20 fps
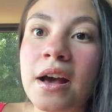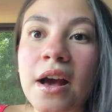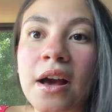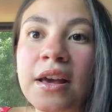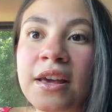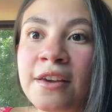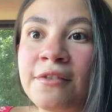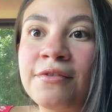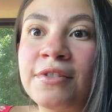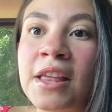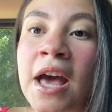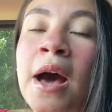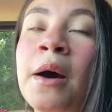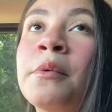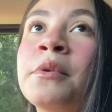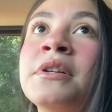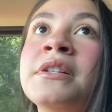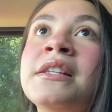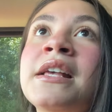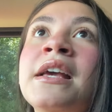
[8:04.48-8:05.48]
if
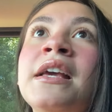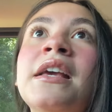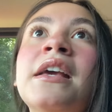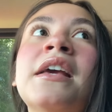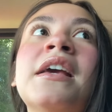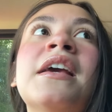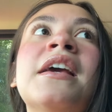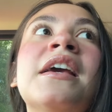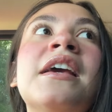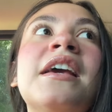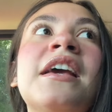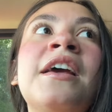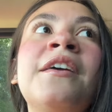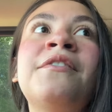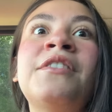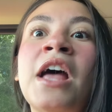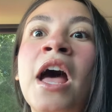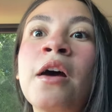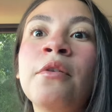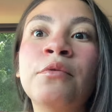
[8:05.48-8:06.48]
that was like,
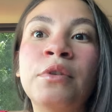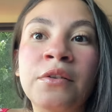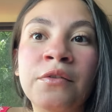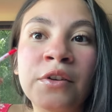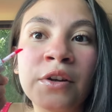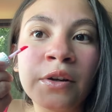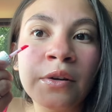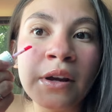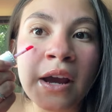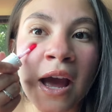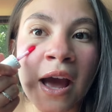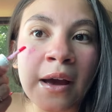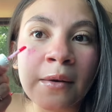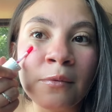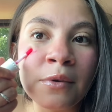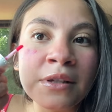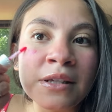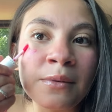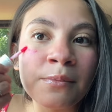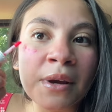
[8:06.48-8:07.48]
if that river
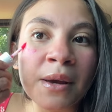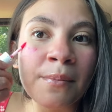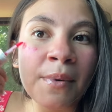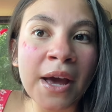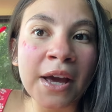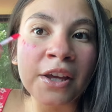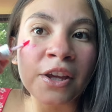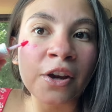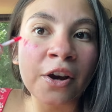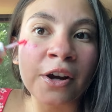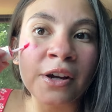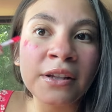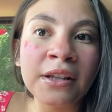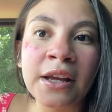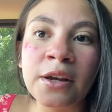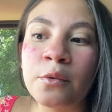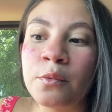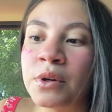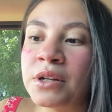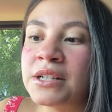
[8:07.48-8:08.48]
was in my backyard,
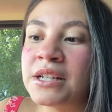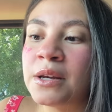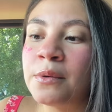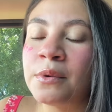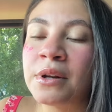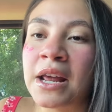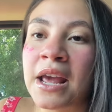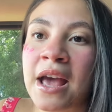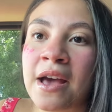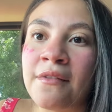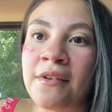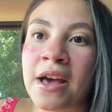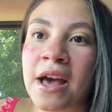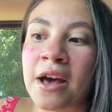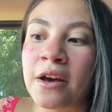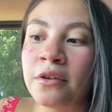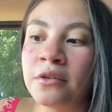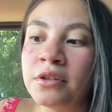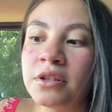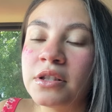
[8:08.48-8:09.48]
like one day when I have a
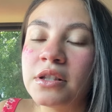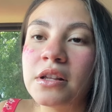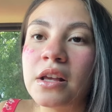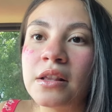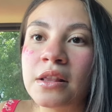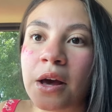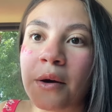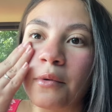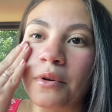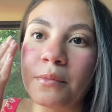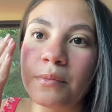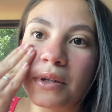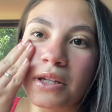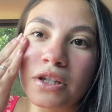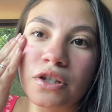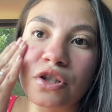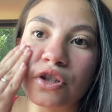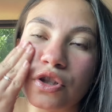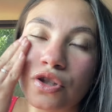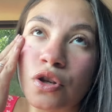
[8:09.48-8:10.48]
house, that would be
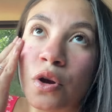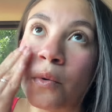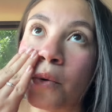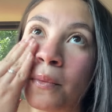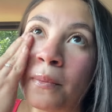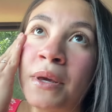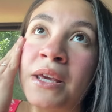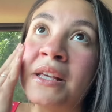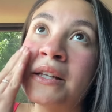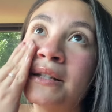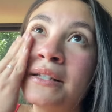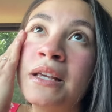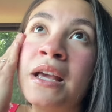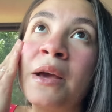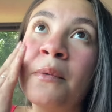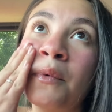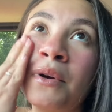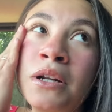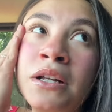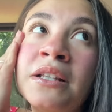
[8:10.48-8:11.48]
so amazing.
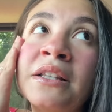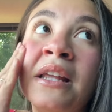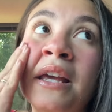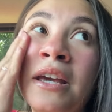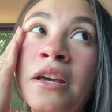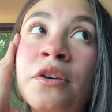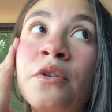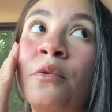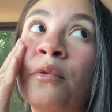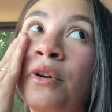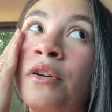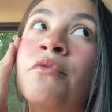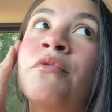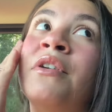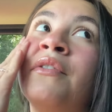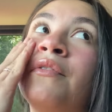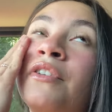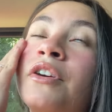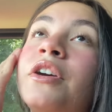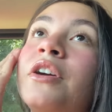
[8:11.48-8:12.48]
I want a lake or a
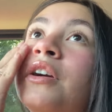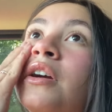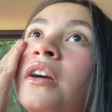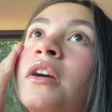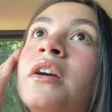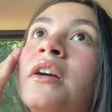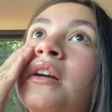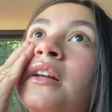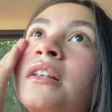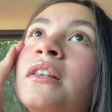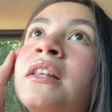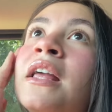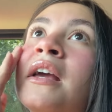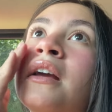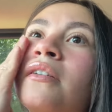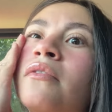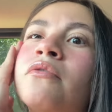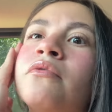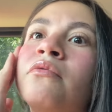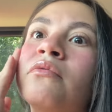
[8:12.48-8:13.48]
river,
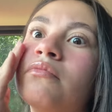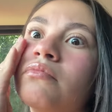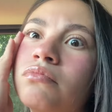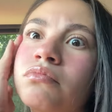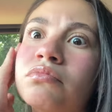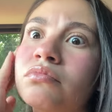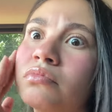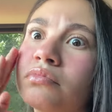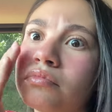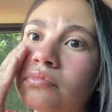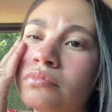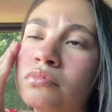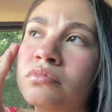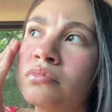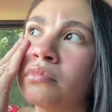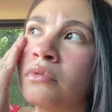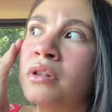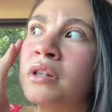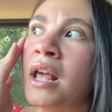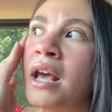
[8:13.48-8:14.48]
like
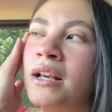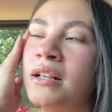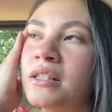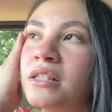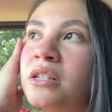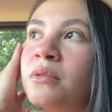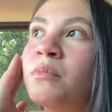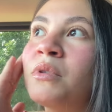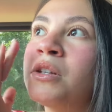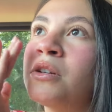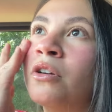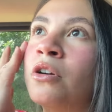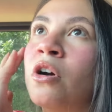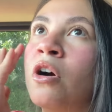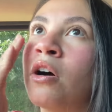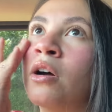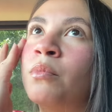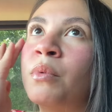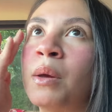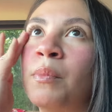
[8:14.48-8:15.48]
next to me or
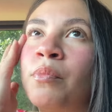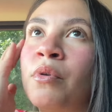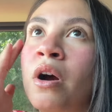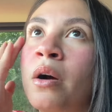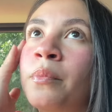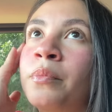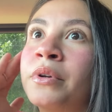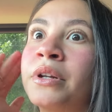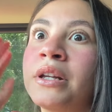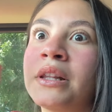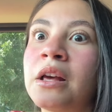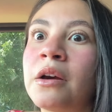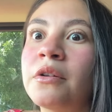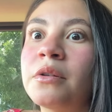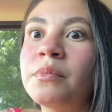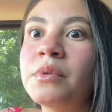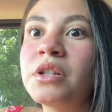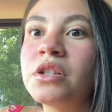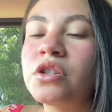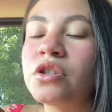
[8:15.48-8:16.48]
on my property. That
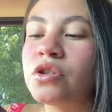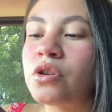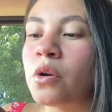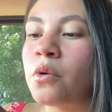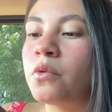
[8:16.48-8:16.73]
would be so